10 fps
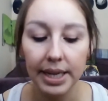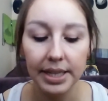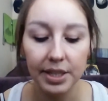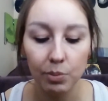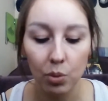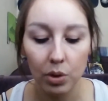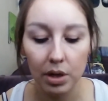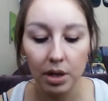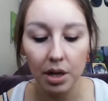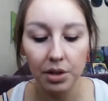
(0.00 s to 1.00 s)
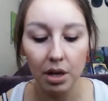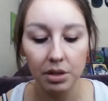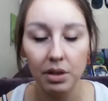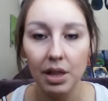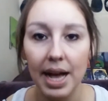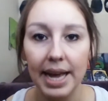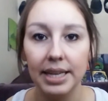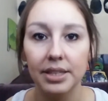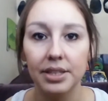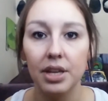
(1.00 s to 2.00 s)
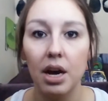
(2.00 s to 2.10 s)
It's more along the lines